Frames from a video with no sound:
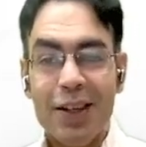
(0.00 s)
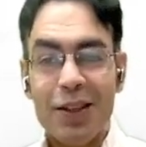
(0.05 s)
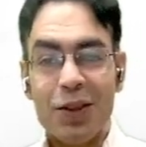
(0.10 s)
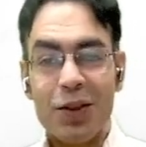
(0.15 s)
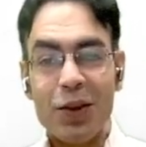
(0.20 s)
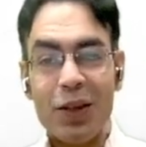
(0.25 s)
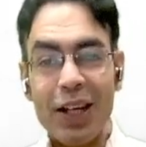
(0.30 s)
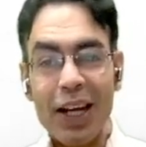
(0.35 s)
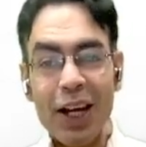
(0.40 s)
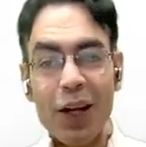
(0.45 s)

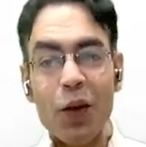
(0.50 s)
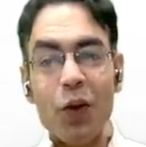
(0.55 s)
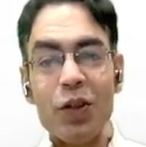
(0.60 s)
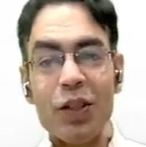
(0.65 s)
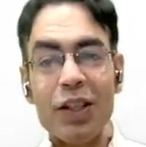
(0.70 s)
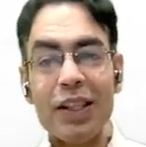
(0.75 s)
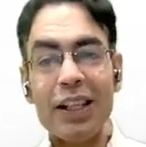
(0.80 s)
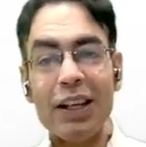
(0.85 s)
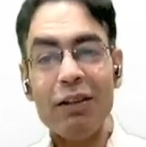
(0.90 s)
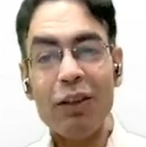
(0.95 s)
So, in
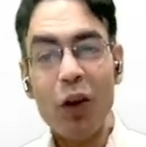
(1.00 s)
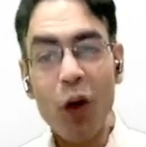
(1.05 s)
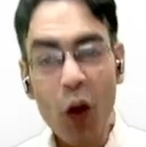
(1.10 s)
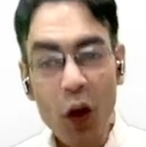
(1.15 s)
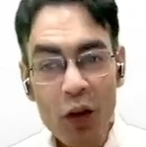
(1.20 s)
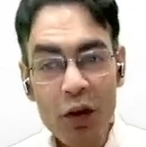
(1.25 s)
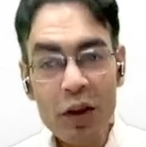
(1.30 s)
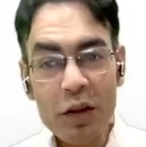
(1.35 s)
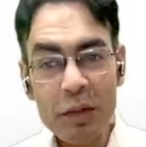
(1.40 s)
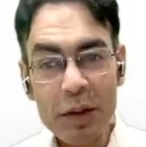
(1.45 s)
necrosis, there will
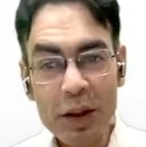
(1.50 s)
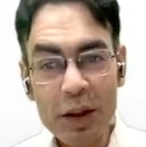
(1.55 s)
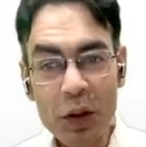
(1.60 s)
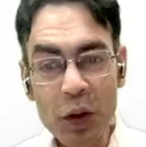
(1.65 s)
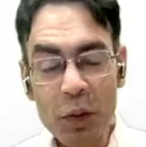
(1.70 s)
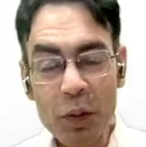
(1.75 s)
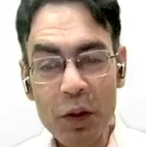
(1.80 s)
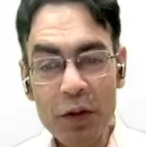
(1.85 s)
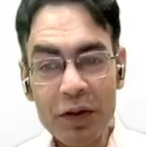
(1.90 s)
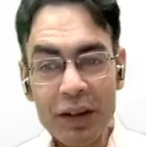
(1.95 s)
always be a
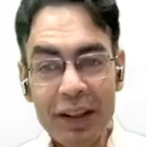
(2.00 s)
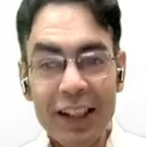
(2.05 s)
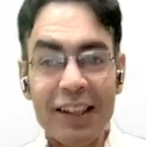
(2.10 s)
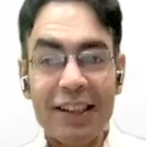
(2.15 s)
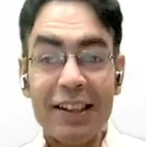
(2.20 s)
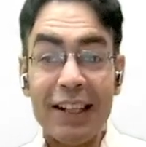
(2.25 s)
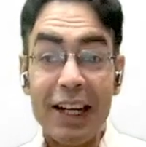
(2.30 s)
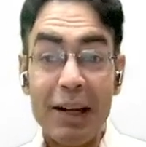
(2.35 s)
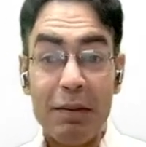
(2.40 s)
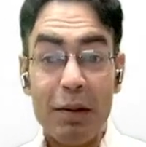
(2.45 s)
group of
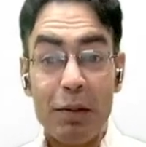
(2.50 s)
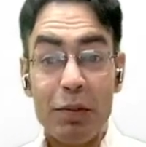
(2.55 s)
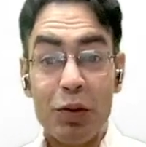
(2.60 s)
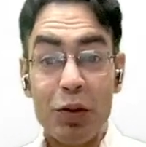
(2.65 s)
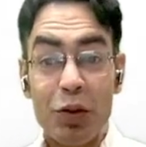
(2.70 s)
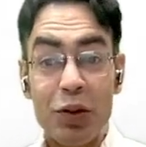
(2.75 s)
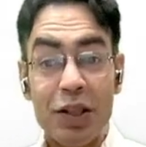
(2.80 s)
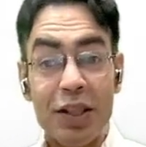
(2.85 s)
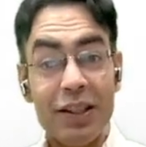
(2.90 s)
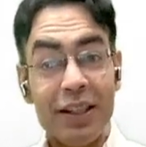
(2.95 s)
cells. In
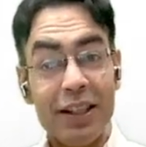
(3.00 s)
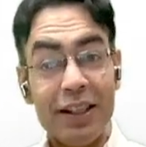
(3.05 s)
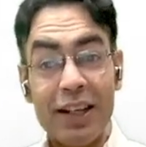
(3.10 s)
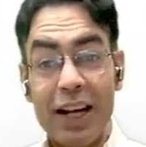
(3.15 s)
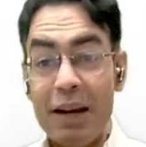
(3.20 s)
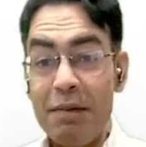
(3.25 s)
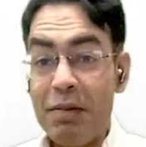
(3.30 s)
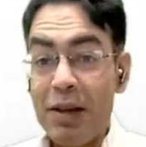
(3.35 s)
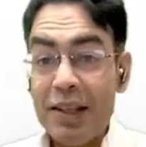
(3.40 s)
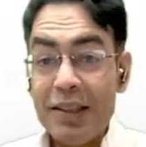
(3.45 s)
apoptosis,
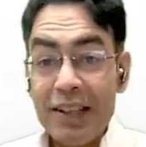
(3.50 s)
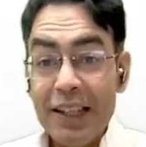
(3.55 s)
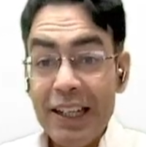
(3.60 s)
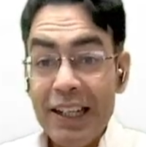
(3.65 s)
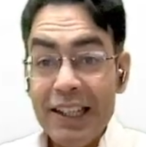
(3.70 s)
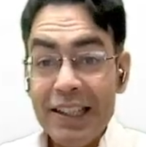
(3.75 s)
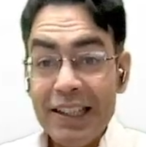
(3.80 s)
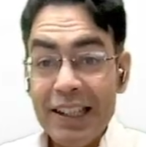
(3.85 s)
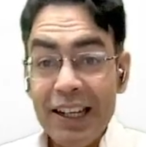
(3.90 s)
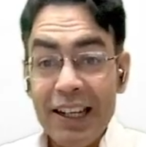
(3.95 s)
it can be a
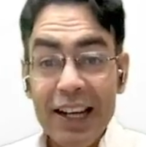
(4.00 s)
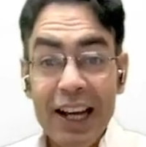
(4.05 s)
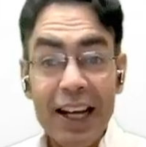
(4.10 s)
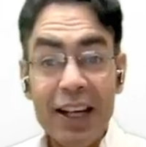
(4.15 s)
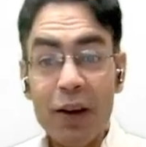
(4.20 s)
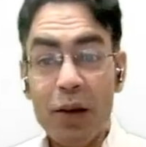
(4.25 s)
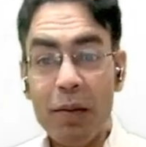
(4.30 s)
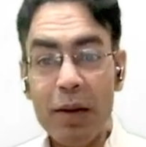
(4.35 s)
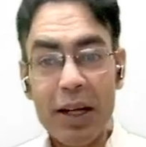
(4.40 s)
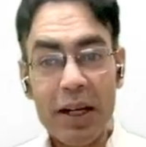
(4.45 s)
single cell
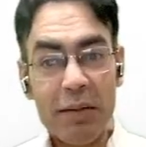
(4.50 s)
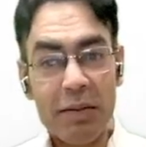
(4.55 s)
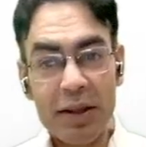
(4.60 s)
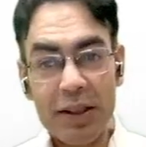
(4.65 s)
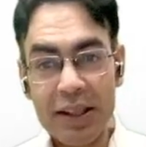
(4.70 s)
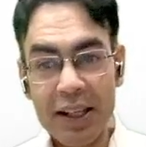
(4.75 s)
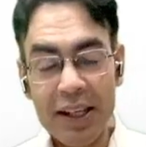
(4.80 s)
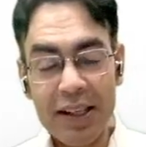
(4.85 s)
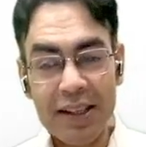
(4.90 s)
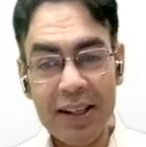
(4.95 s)
dying or
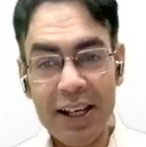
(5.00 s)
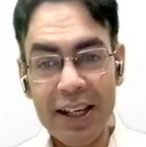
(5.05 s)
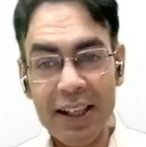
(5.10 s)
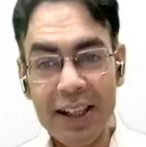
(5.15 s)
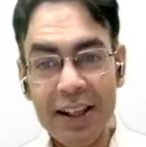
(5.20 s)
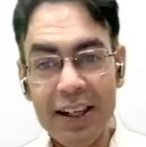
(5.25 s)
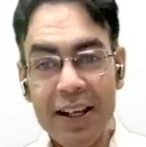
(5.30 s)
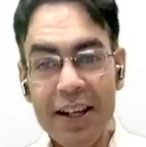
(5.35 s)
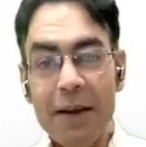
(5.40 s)
multiple cells dying.